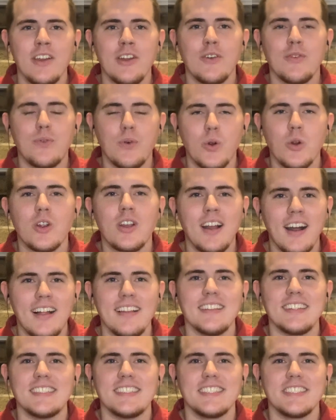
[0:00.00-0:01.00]
for
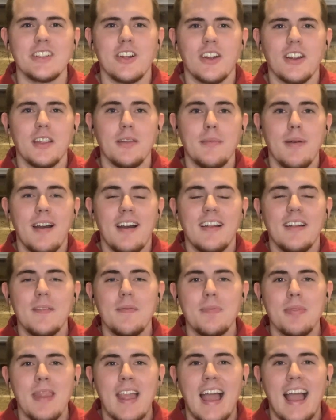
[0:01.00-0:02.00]
college and talking about
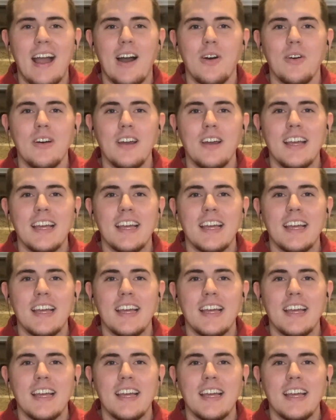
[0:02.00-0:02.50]
how,